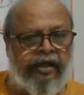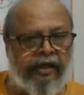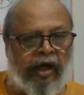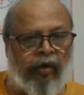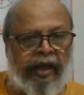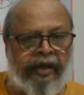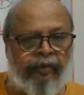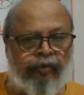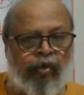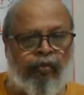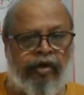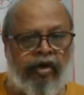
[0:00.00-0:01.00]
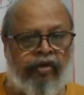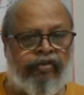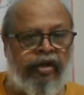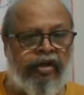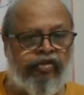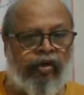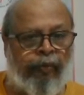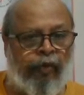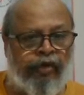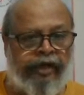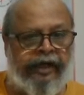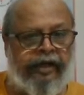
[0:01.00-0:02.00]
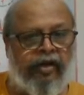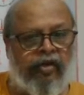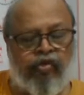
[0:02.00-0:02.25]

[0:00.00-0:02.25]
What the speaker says: Now I have to because supported.